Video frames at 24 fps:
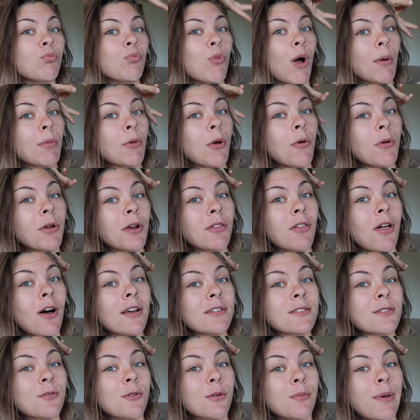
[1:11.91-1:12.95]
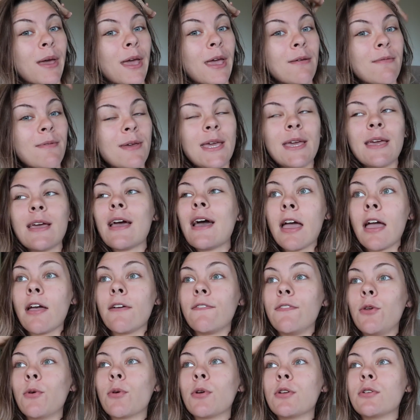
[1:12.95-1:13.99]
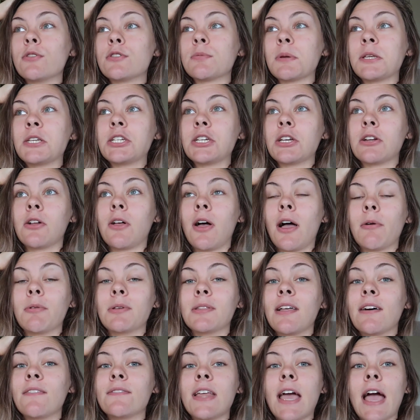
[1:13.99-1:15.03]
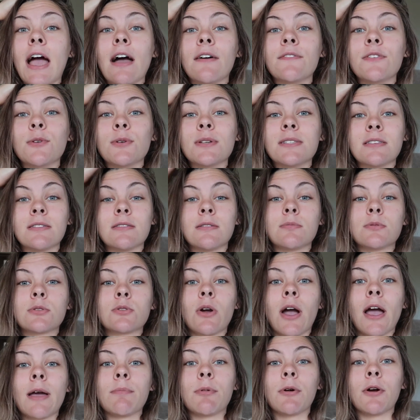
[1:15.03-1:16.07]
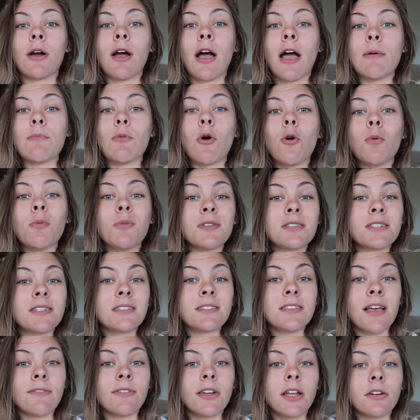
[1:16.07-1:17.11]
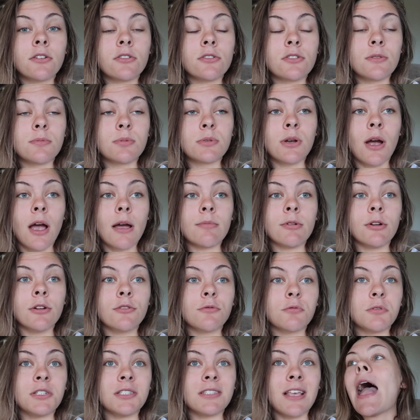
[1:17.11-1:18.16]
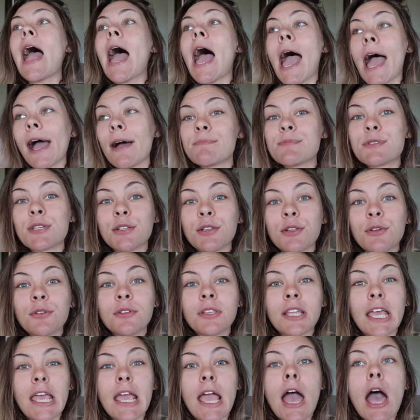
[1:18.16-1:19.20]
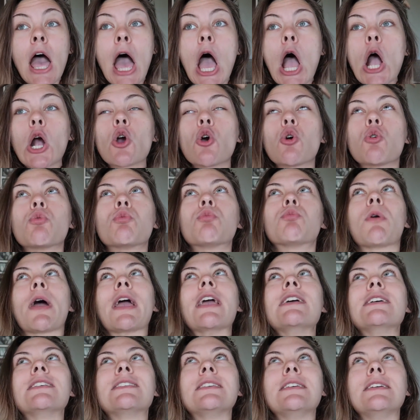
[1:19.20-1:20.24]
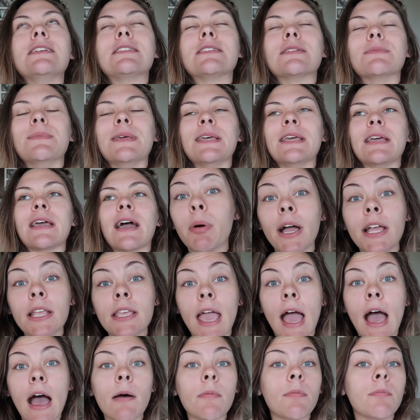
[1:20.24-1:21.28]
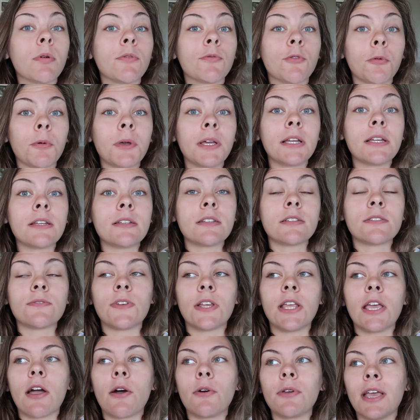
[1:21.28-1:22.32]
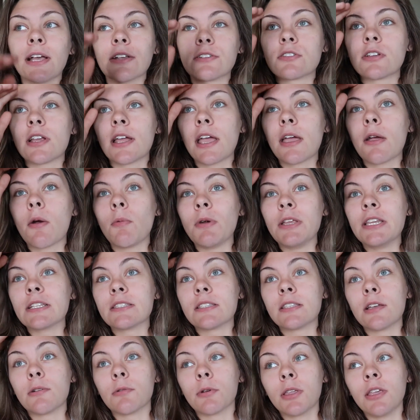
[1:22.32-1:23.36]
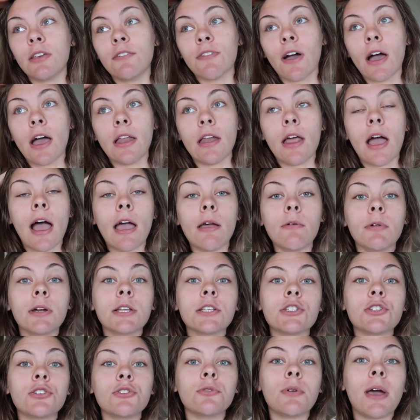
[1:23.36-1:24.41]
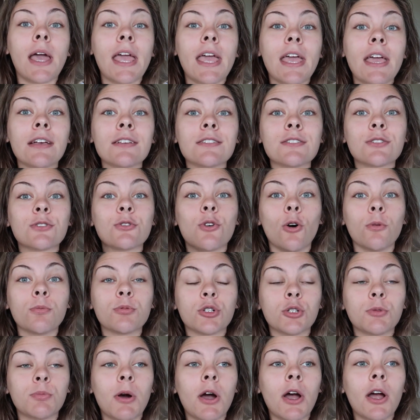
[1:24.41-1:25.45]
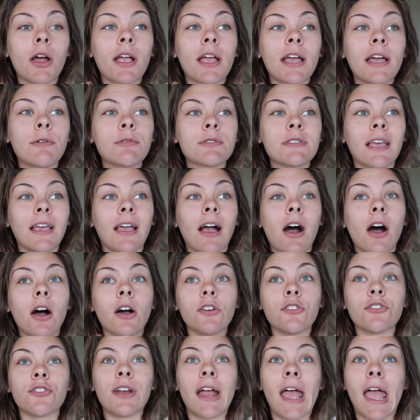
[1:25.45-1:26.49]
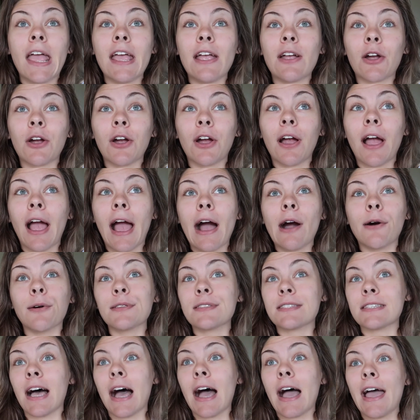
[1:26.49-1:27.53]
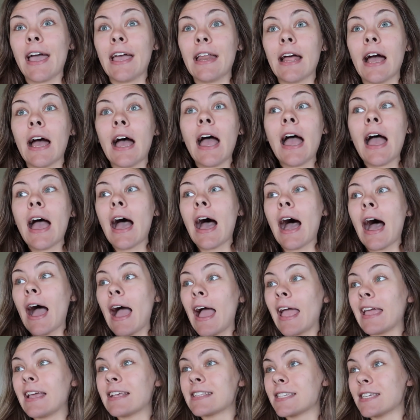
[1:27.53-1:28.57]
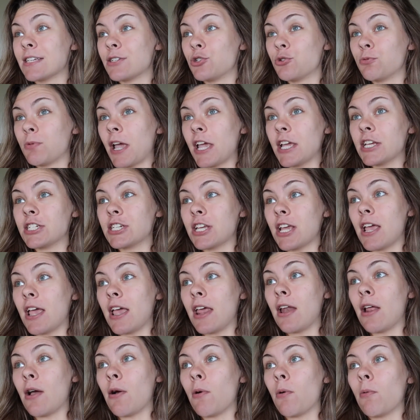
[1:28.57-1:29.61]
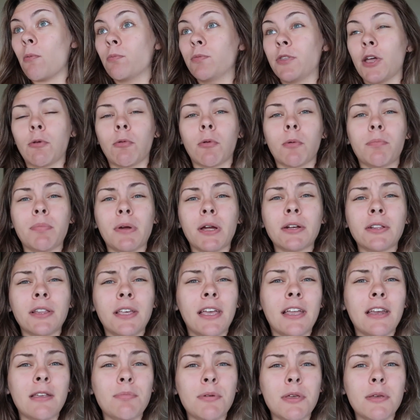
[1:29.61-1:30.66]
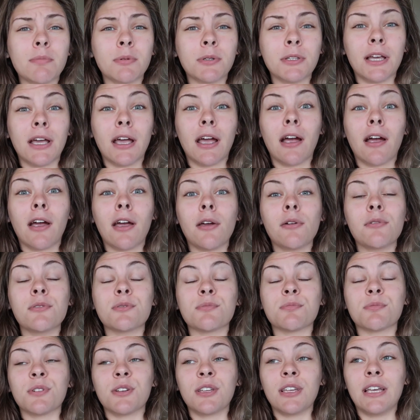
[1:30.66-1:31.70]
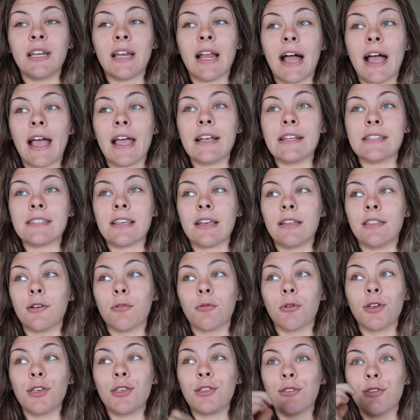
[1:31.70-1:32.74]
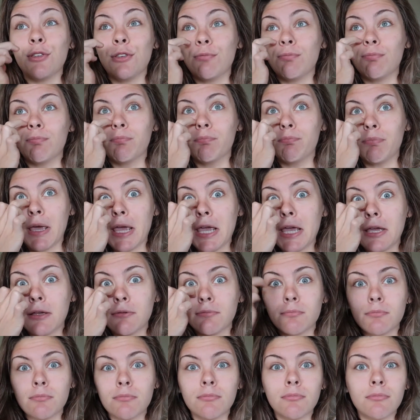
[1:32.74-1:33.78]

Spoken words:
I'm going to law school, baby. If you are new to my channel, I would love to have you as a subscriber. I'm almost at 700 subscribers, which is absolutely crazy to me. But yeah, before we get into this video, yesterday we did something really fun. I went to a sculpture park. It was like a 100-acre outside hike situation. There were barely any people there. It was really nice, and there were big